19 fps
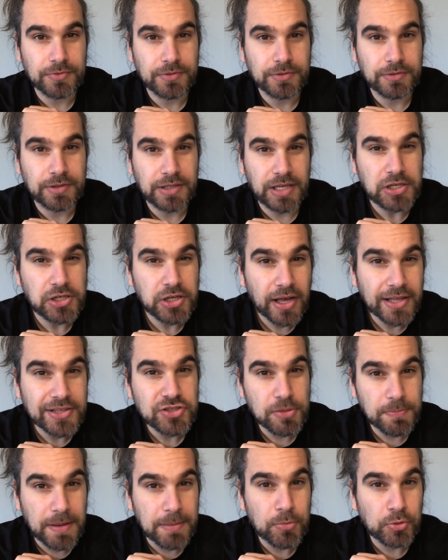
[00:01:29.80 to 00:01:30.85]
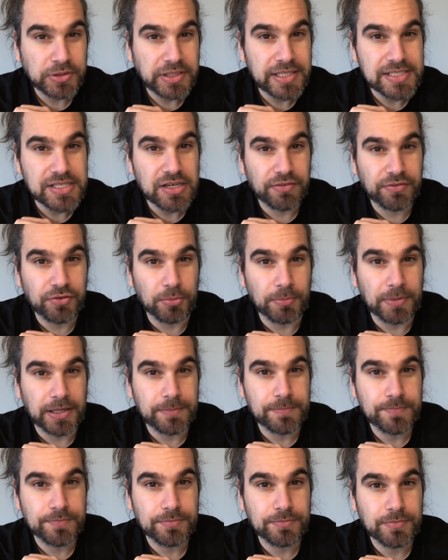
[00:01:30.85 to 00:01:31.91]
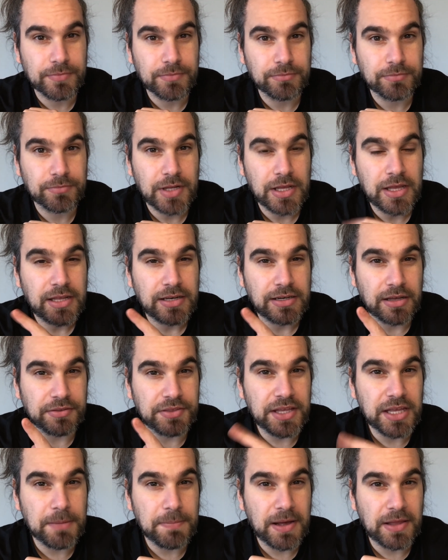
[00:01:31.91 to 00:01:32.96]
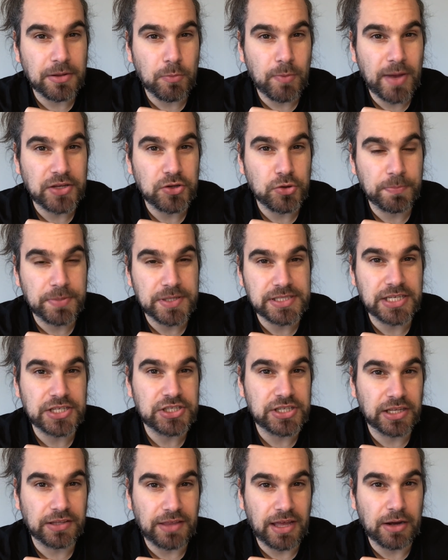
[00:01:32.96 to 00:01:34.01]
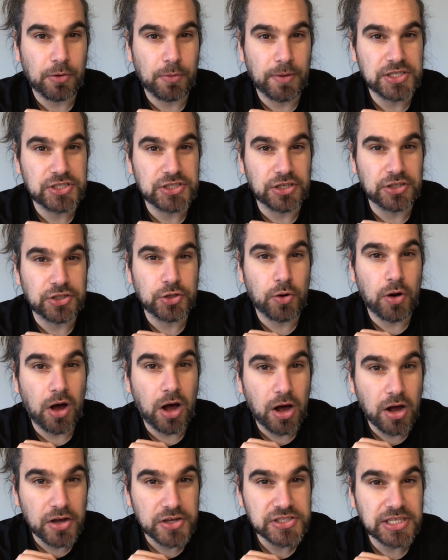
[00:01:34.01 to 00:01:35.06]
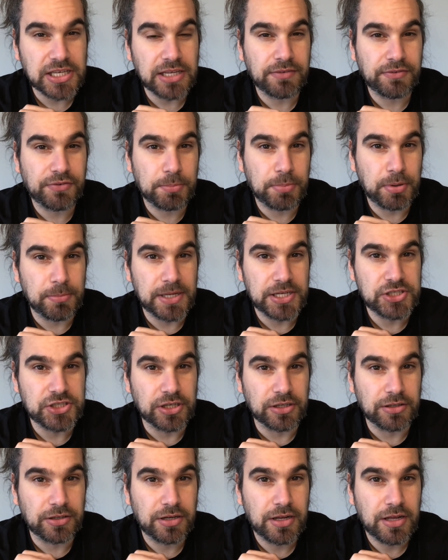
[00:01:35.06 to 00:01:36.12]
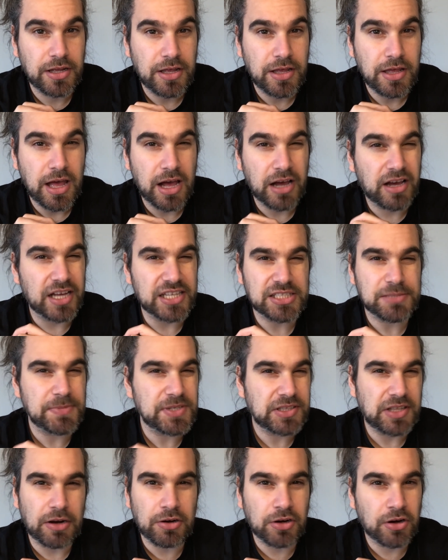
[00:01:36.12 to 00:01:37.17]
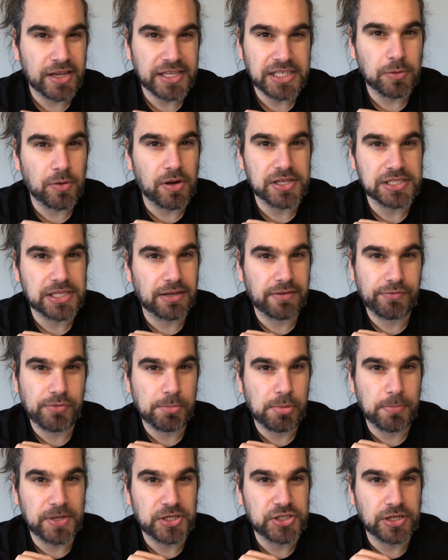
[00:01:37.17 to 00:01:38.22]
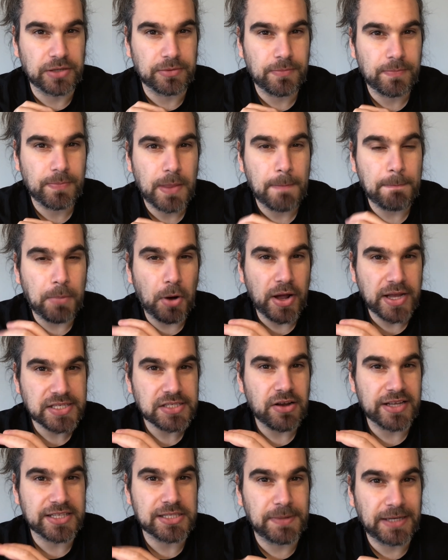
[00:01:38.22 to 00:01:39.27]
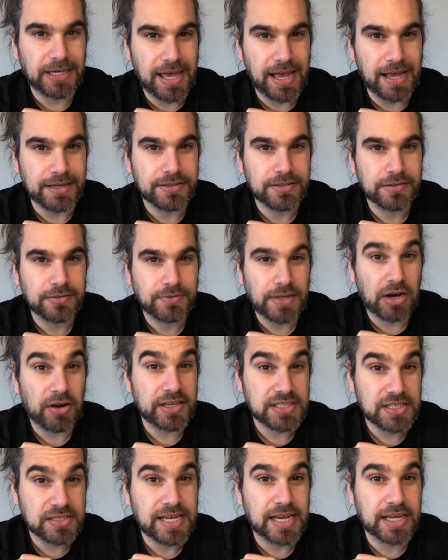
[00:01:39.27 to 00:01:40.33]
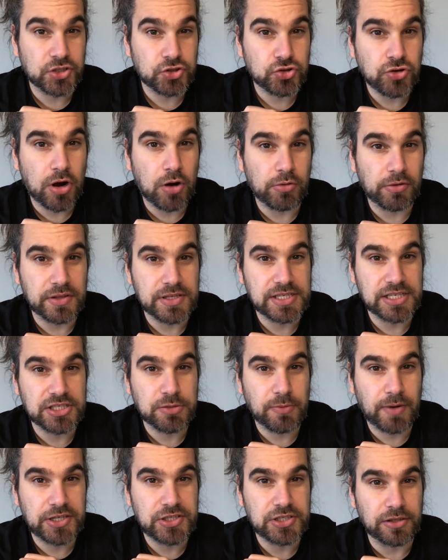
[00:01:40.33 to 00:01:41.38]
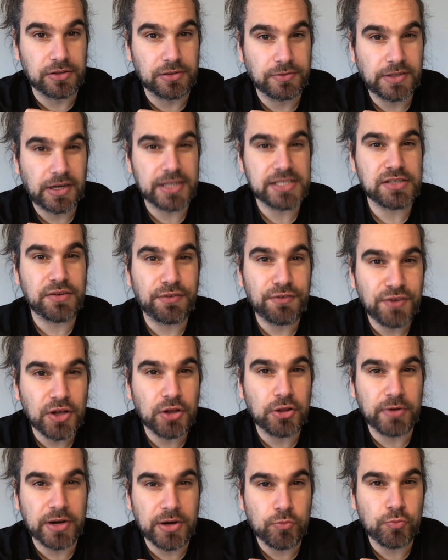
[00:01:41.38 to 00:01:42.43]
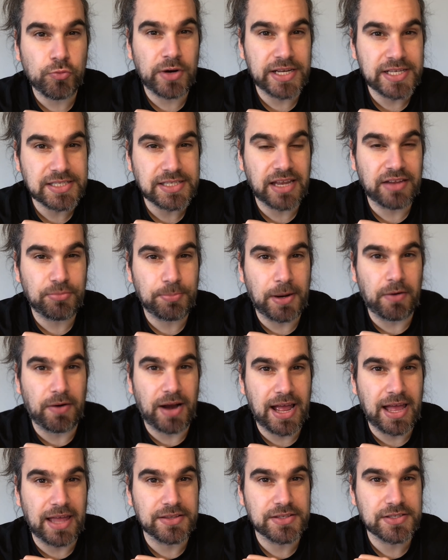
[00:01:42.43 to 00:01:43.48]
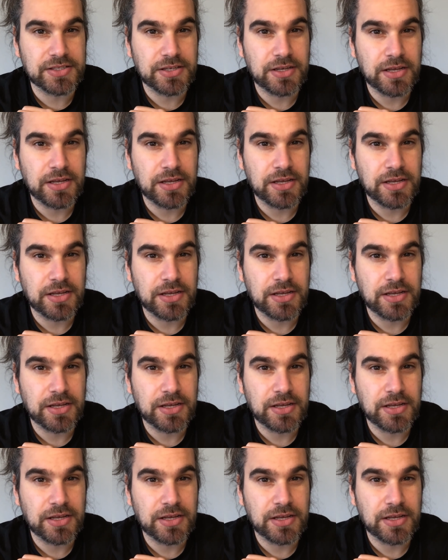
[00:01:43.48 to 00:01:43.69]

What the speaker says: Can you go into a bit more detail for me? Now think about the way you're positioning that question. You're asking for permission. And customers don't like you asking for permission. Buyers like to be led. They like you to take control of the situation. They like to feel they're in a really safe pair of hands.